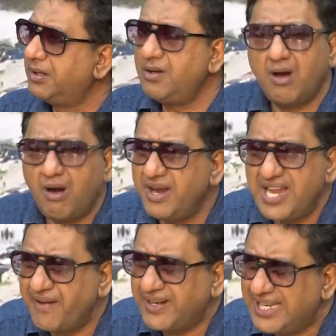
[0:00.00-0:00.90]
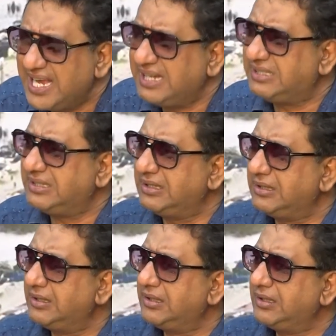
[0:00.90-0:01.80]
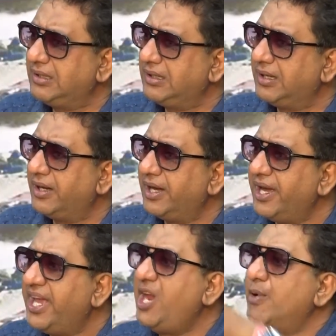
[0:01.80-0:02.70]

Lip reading: No, he never did. He